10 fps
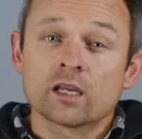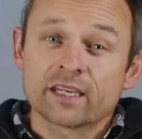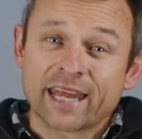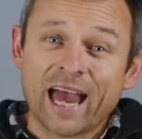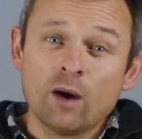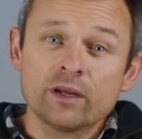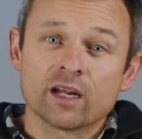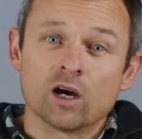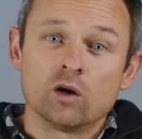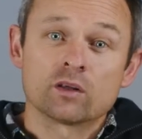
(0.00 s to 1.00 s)
Now we
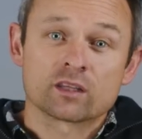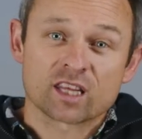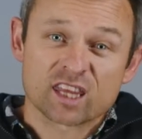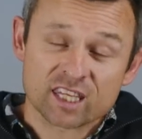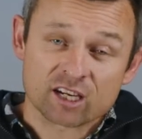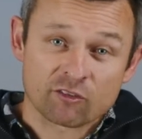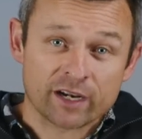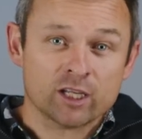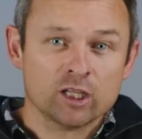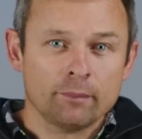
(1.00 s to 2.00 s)
know the
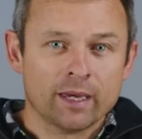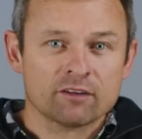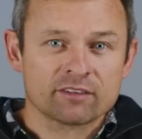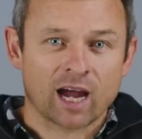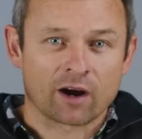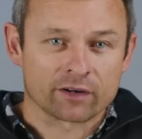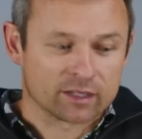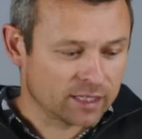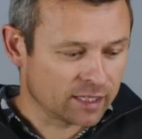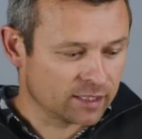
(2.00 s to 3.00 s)
theoretical amount of current
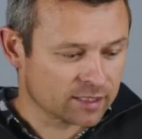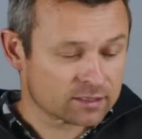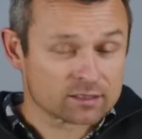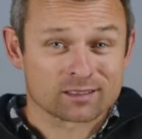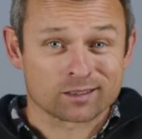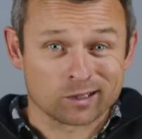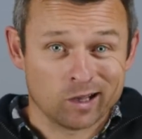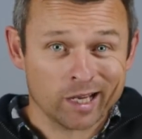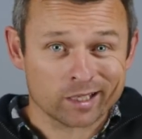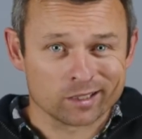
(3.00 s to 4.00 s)
that this
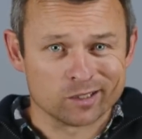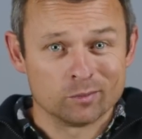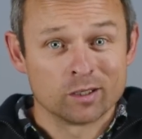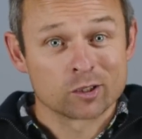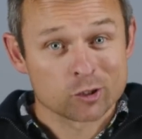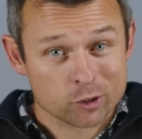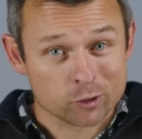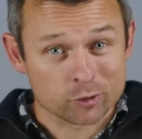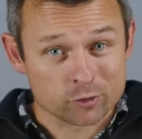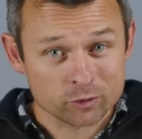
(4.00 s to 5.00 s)
light globe
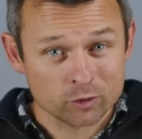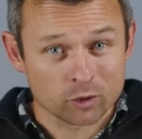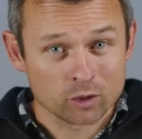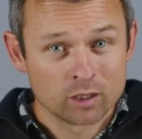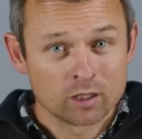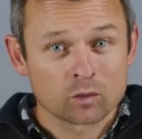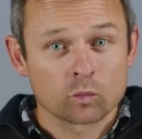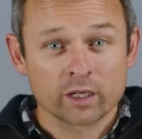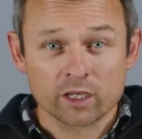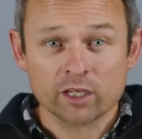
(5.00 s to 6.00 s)
should draw,
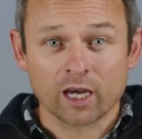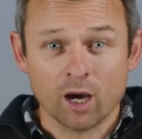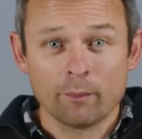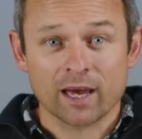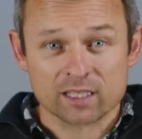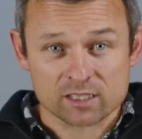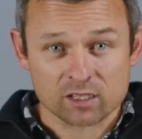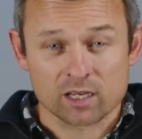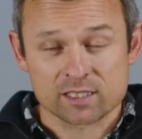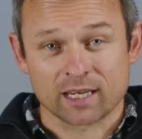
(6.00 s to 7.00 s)
we can go about
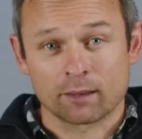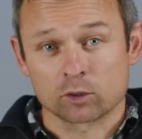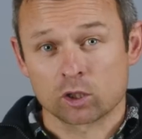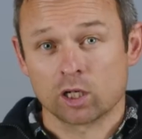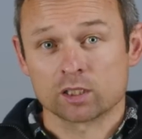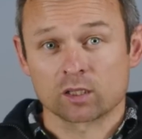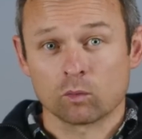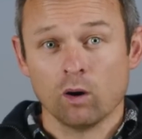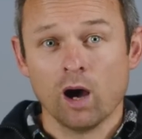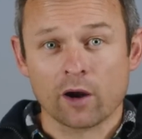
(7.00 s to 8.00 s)
sizing up not only the
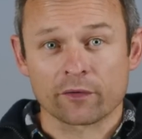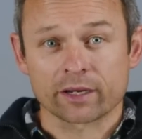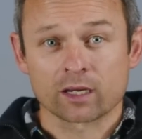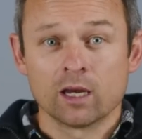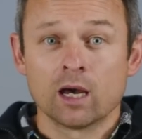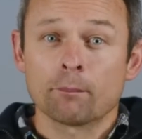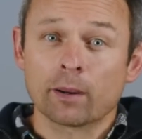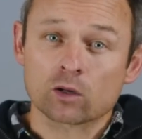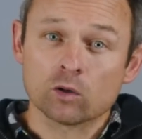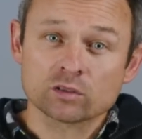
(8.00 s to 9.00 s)
wiring,
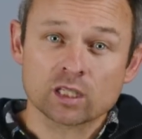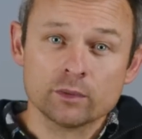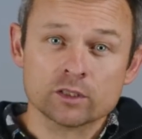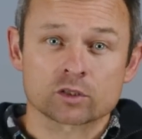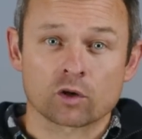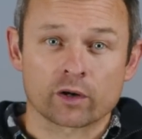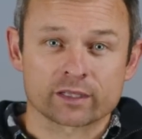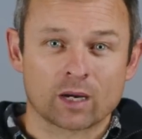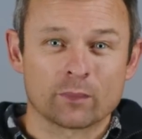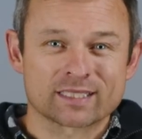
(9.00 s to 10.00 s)
but also
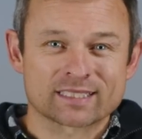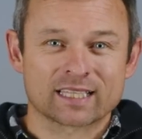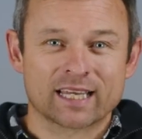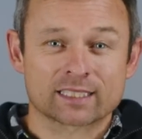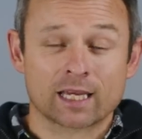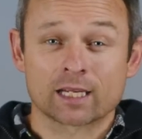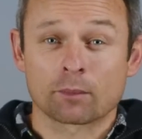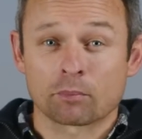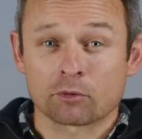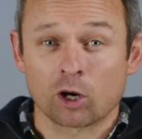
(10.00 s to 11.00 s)
ensuring that we select an
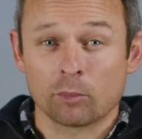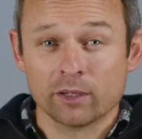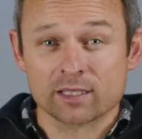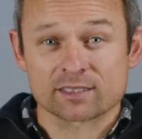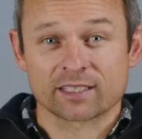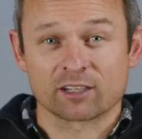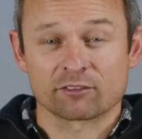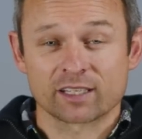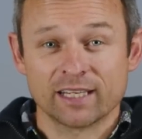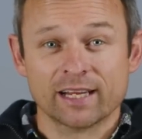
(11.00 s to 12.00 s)
appropriate set
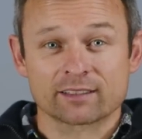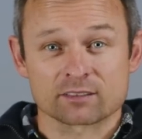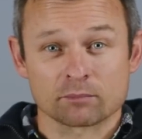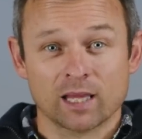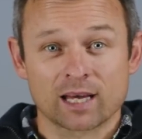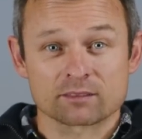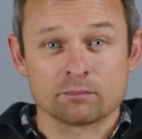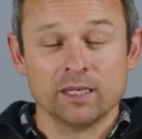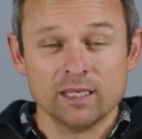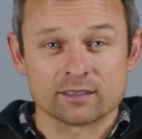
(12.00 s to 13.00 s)
of connectors and plugs
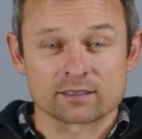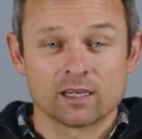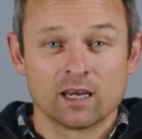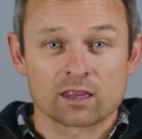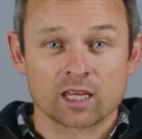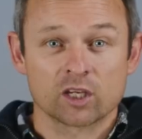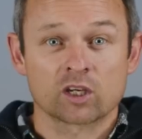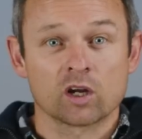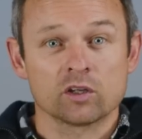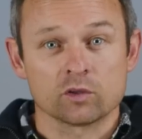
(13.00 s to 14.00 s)
and pins that you're
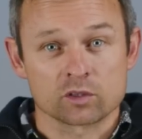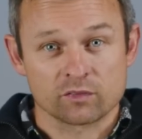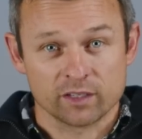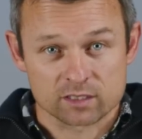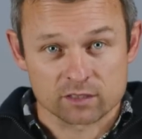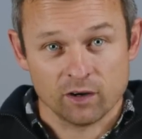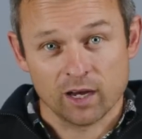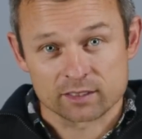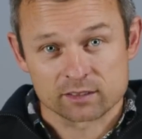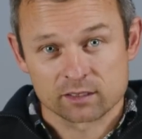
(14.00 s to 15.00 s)
going to use for each
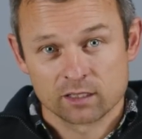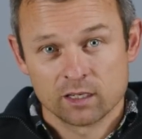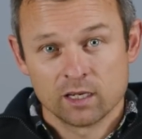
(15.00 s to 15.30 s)
device.